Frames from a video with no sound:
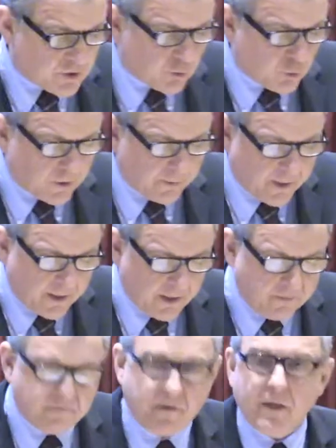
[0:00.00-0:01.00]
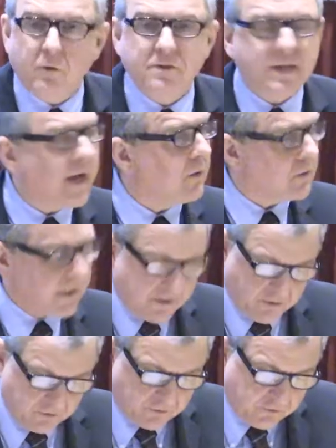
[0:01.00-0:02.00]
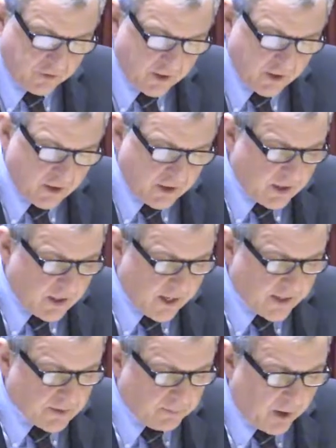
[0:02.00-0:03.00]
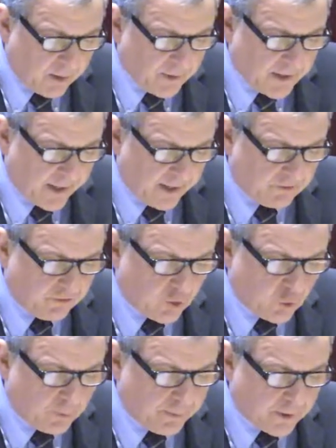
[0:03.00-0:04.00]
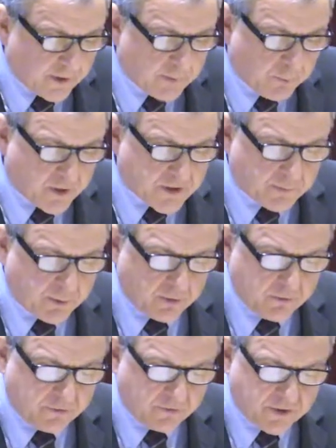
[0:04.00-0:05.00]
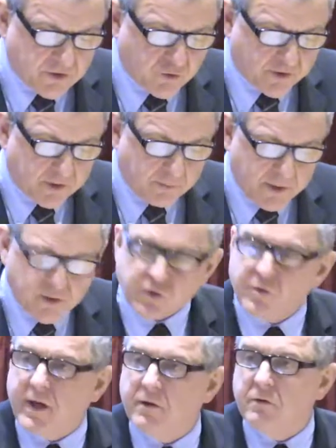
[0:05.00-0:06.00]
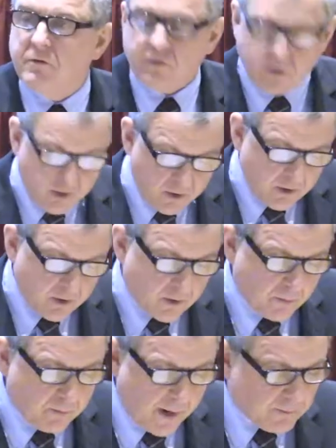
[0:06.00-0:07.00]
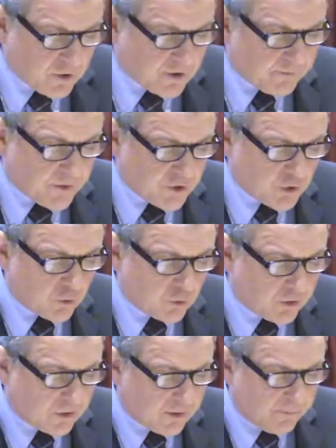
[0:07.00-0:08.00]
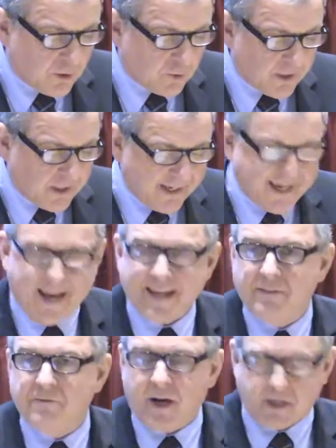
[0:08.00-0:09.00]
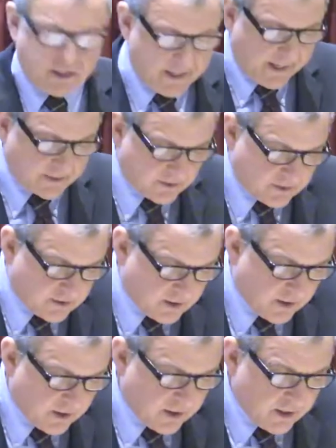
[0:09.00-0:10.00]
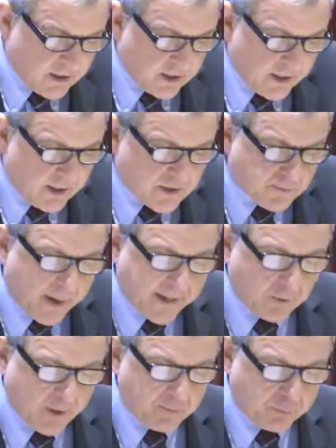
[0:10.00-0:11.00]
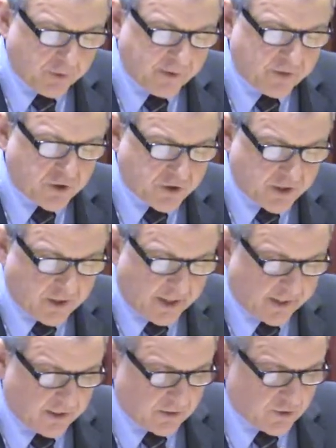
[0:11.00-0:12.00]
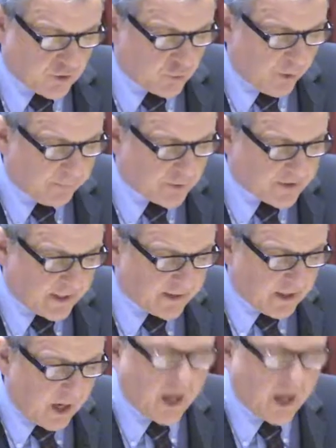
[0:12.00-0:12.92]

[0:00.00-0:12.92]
School Committee, fellow town leaders, and department heads, school building principals, district administrators, members of the school community, and invited guests. It is my great privilege tonight to represent the